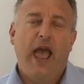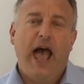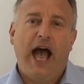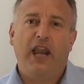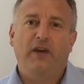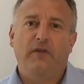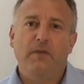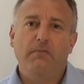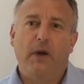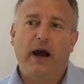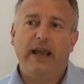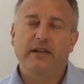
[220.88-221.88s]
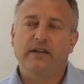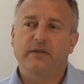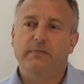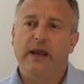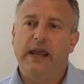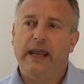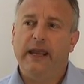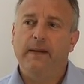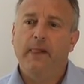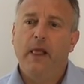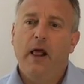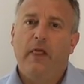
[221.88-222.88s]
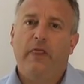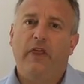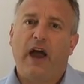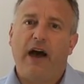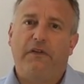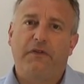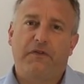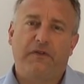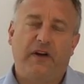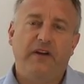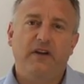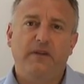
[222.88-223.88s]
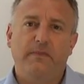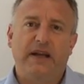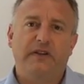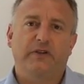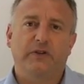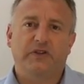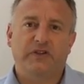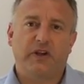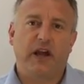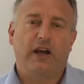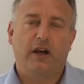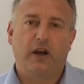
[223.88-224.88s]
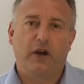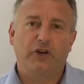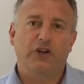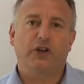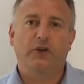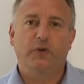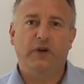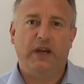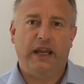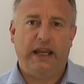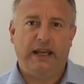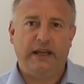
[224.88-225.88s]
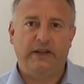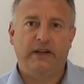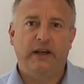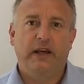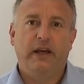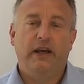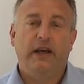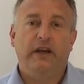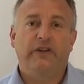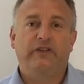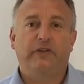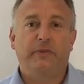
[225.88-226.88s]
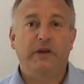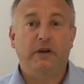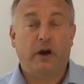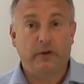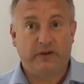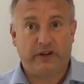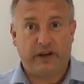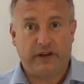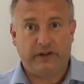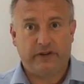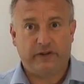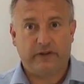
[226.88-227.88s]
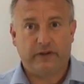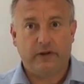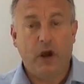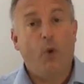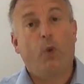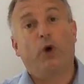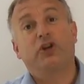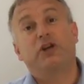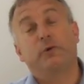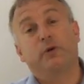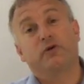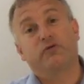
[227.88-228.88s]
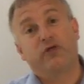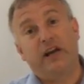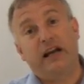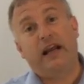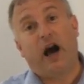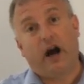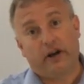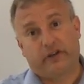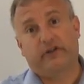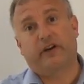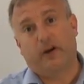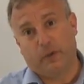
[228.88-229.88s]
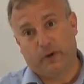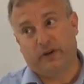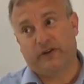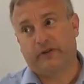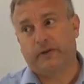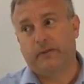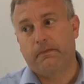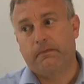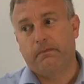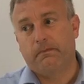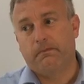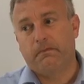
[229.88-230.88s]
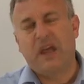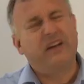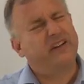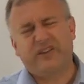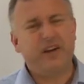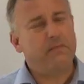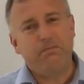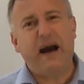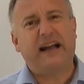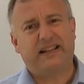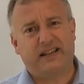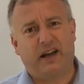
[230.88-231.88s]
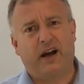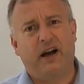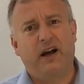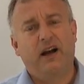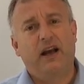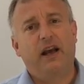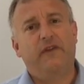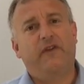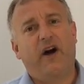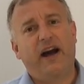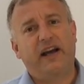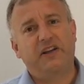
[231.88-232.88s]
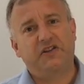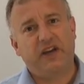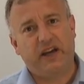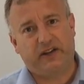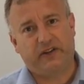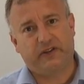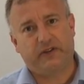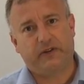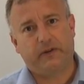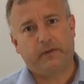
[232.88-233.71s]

And it reminded me that our fundamental psychological need is to be noticed. What she was really asking was, does it matter if I exist?